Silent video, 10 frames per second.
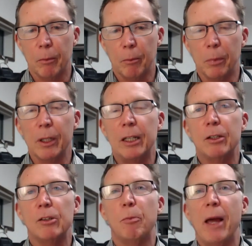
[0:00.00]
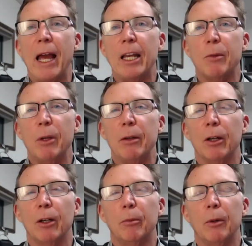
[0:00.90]
Belinda's banned me,
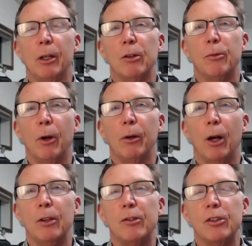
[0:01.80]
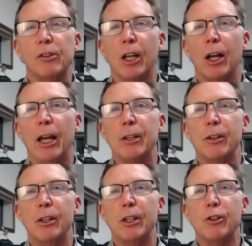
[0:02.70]
because this isn't going out to
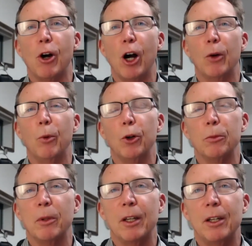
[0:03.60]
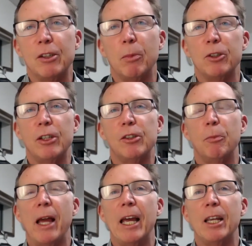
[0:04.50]
the entire world, but it is. But she's
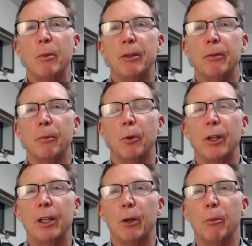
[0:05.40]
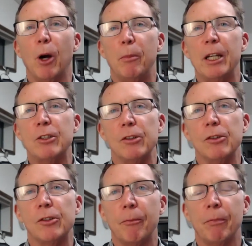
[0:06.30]
banned me from putting on my pictures.
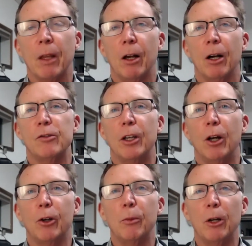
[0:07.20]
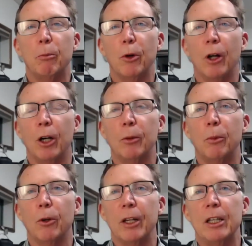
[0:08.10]
I said I could put
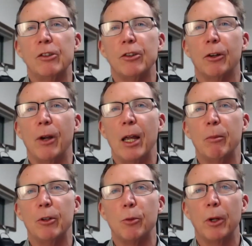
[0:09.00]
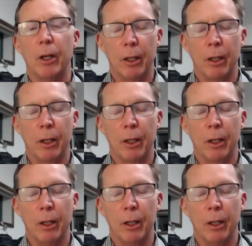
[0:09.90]
on Instagram and Twitter